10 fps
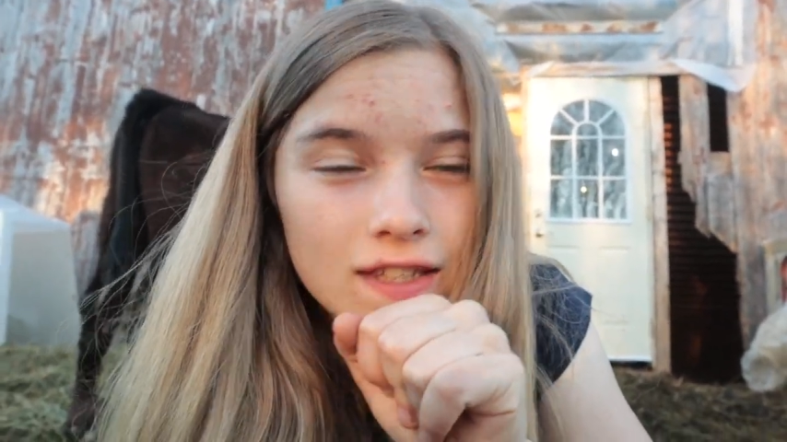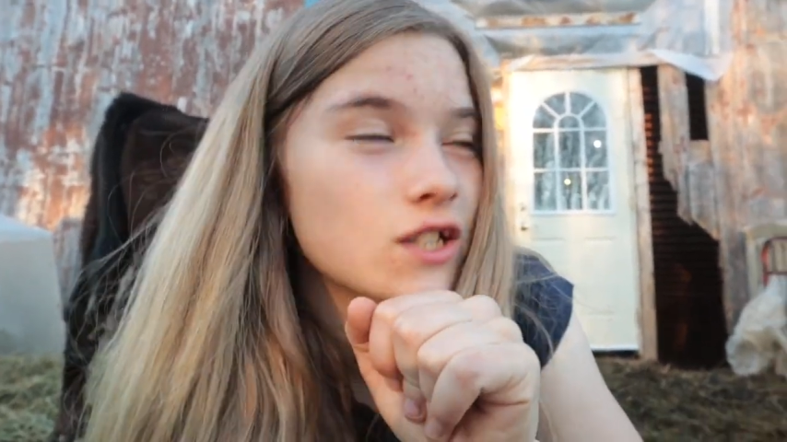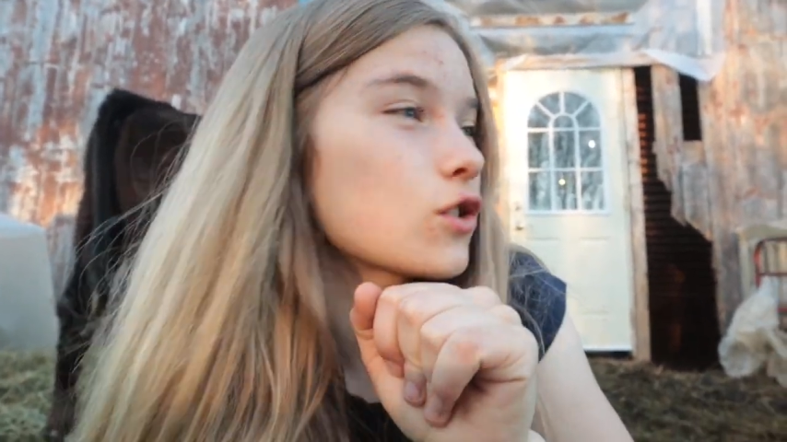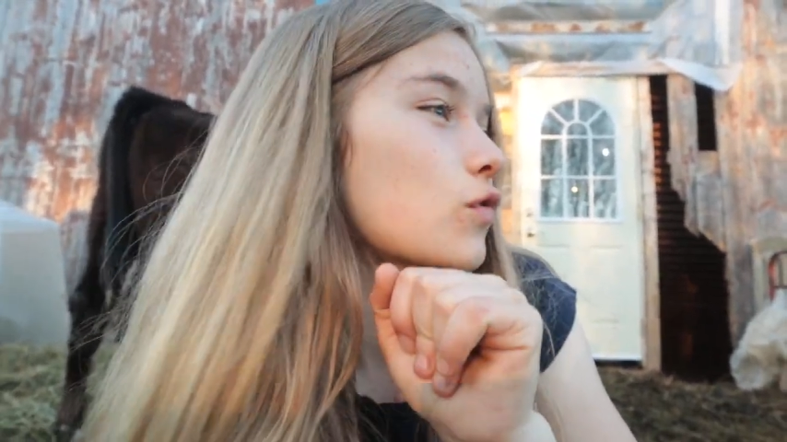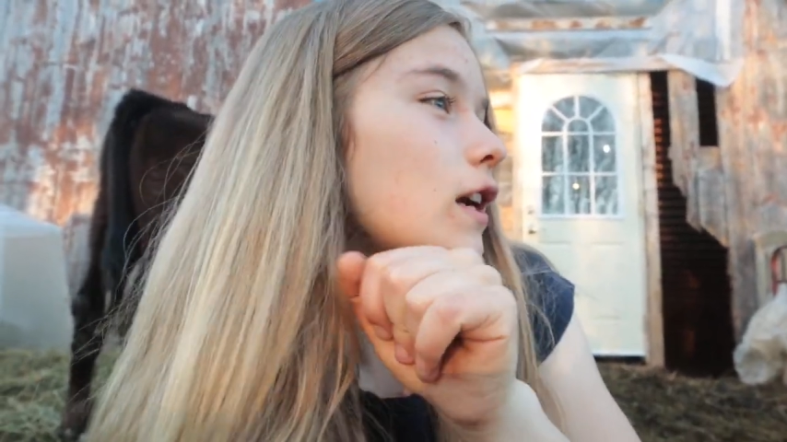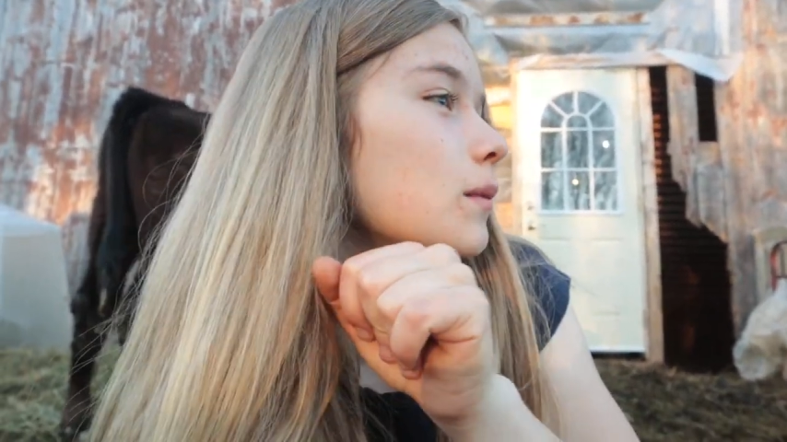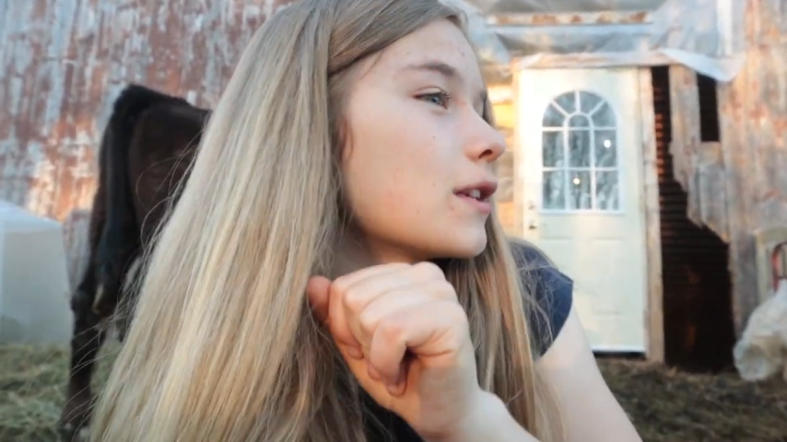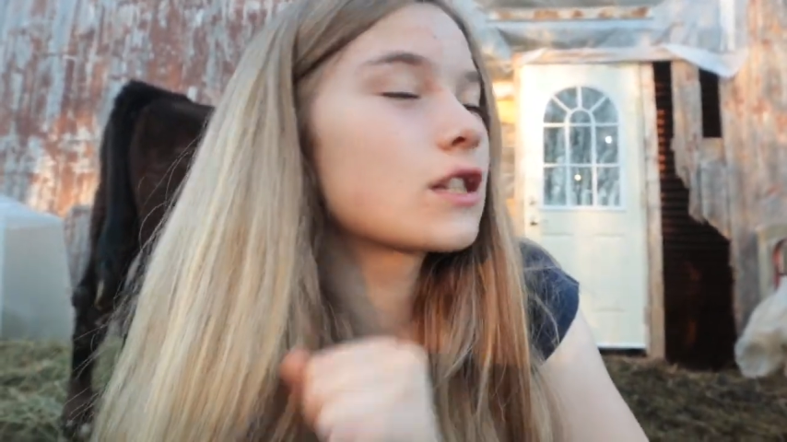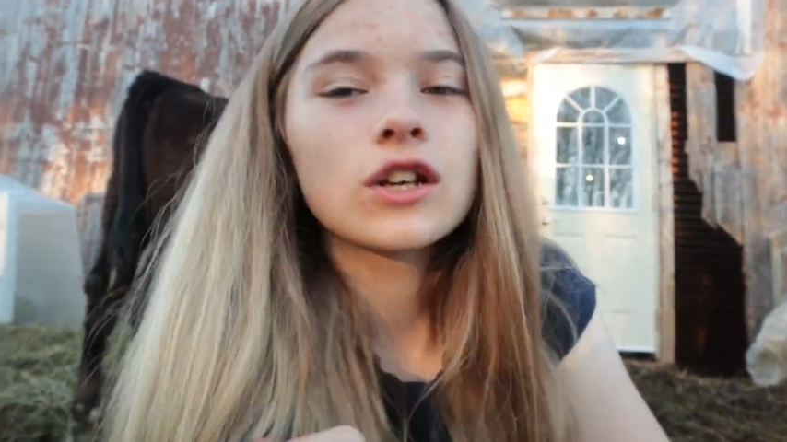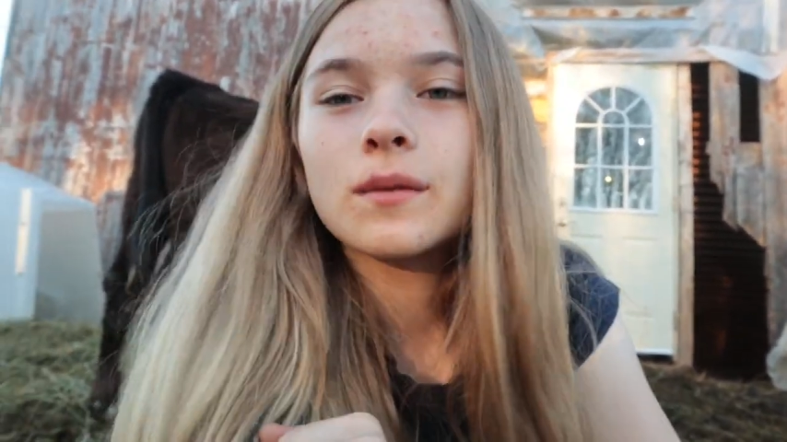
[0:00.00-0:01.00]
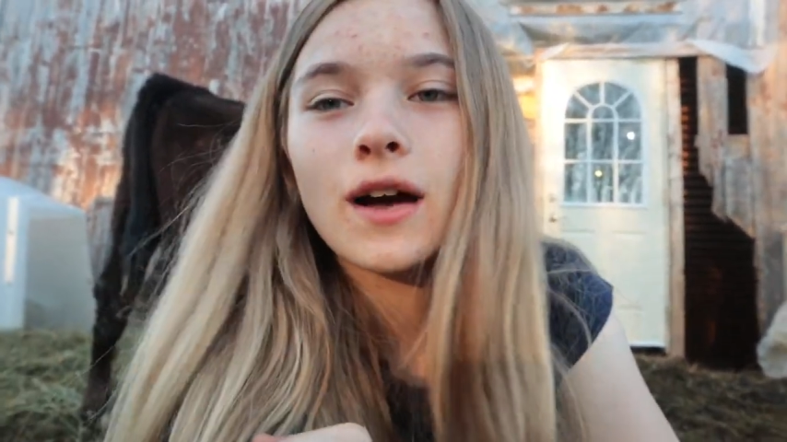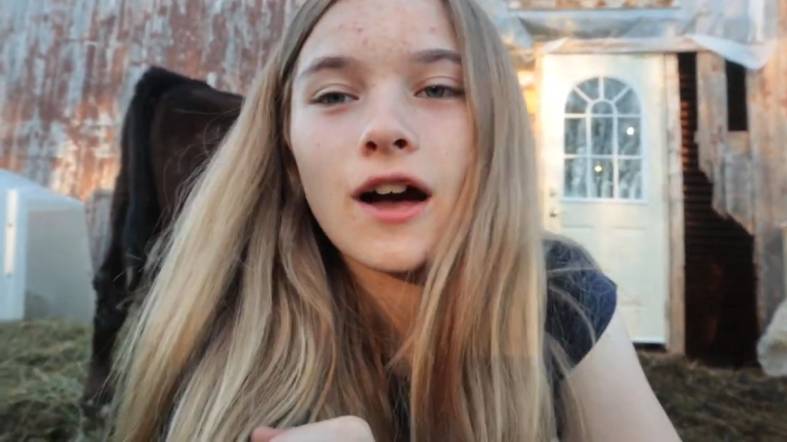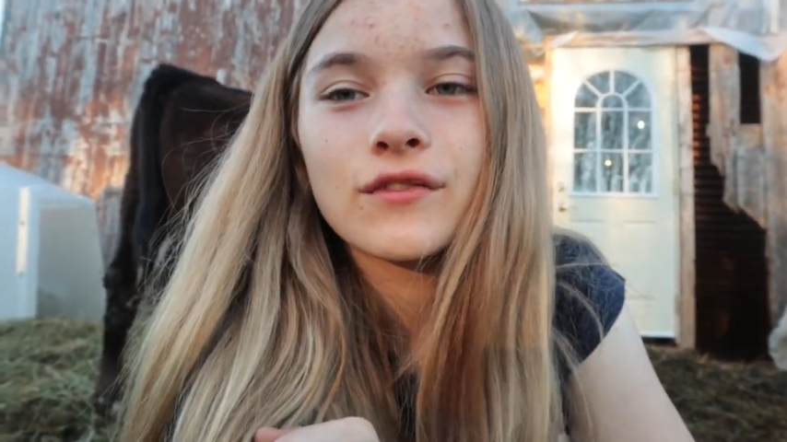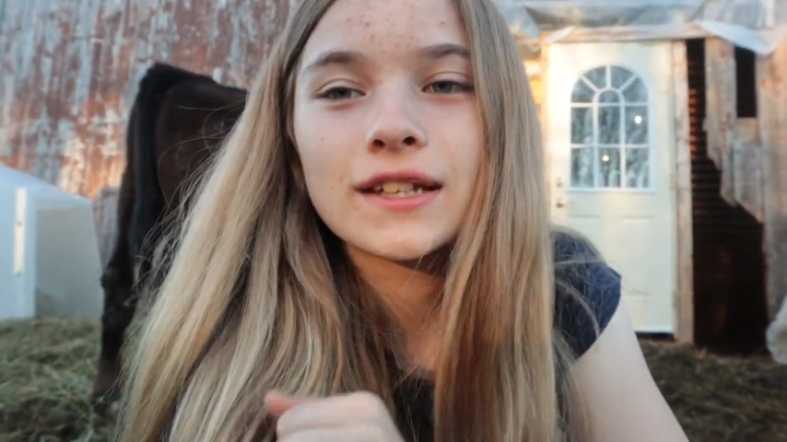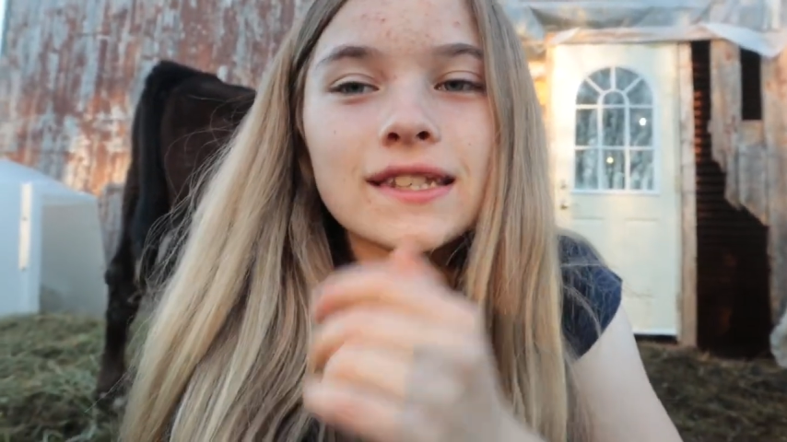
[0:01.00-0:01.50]
They just randomly turn them
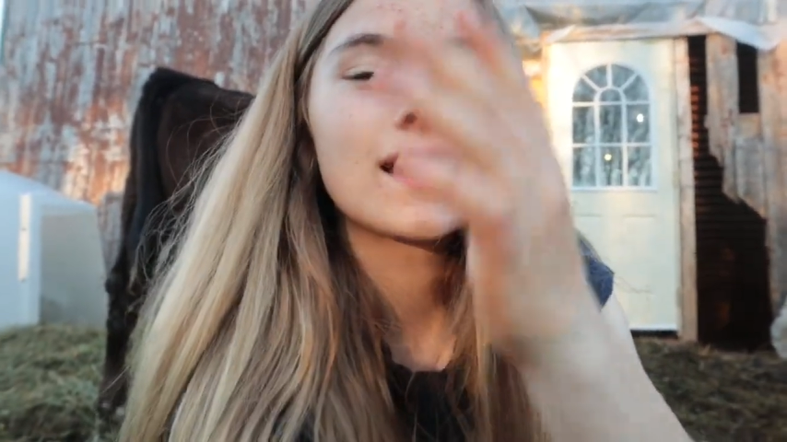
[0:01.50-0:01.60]
off and it's